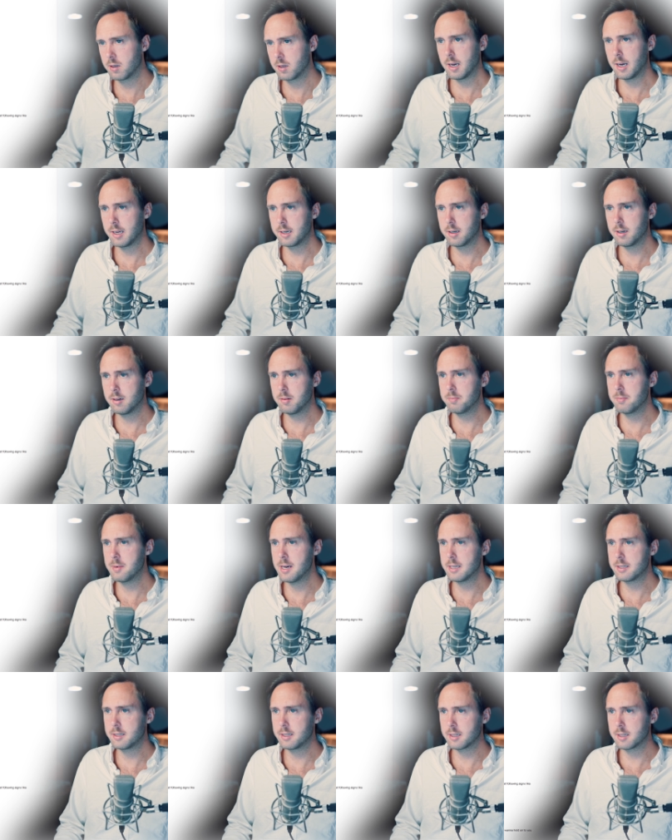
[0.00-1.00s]
I know
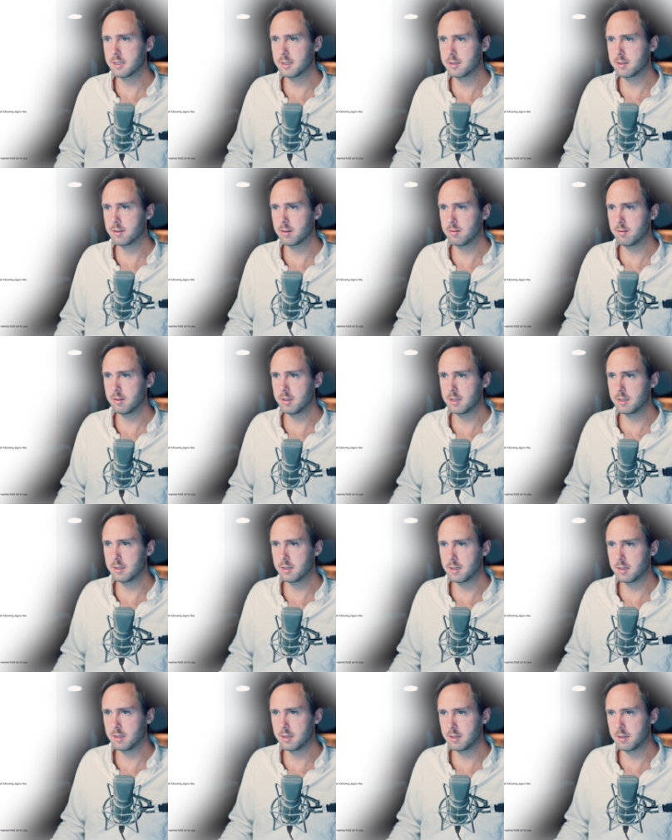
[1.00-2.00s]
magic is only
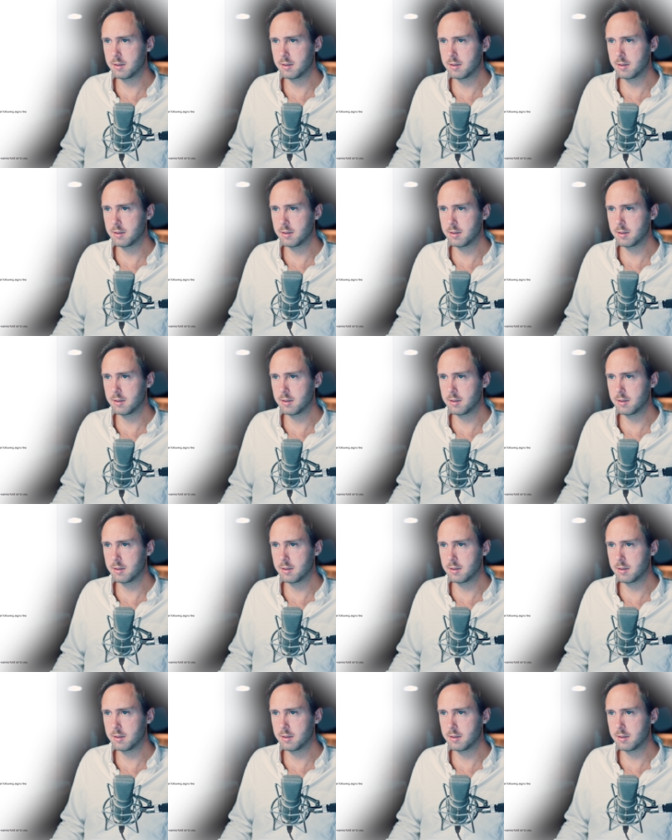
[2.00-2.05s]
an